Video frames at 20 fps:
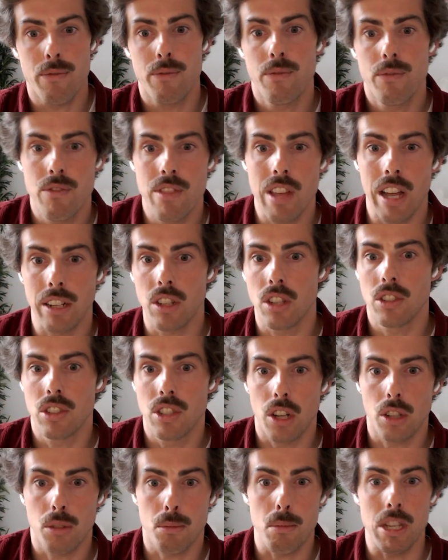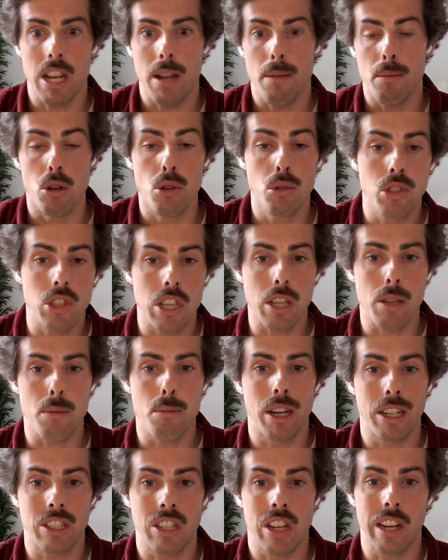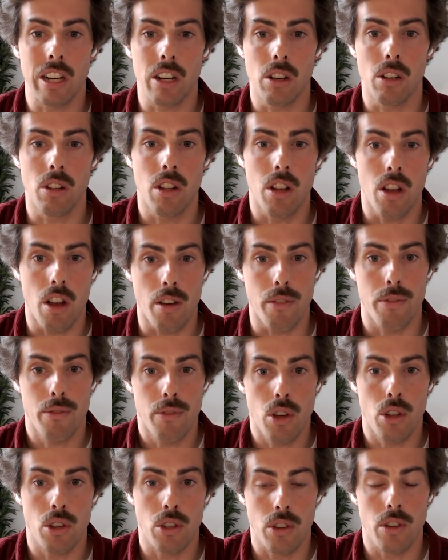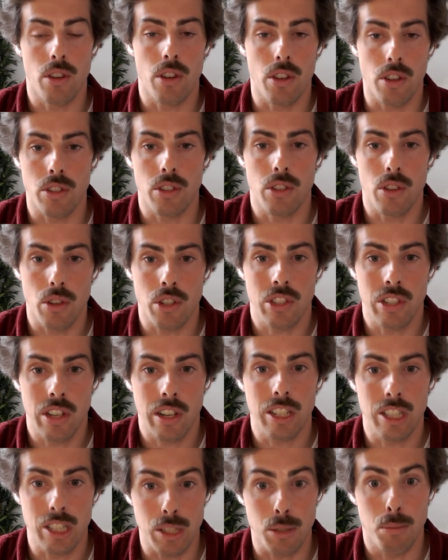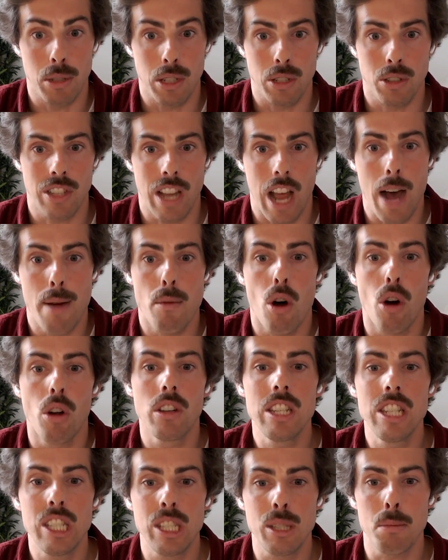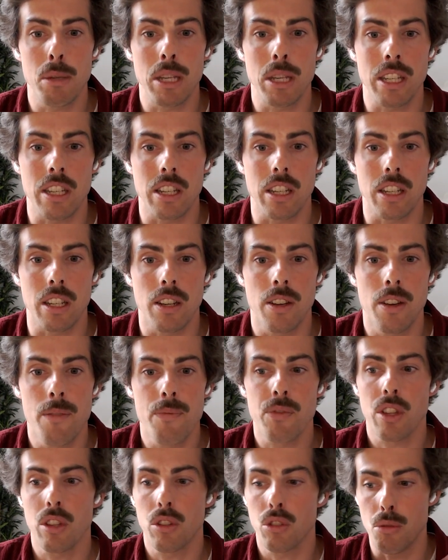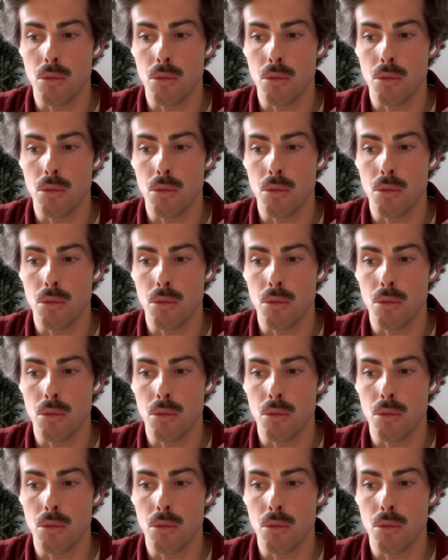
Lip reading: that does not mean I'm losing my title of a scientist, because I'm only speaking to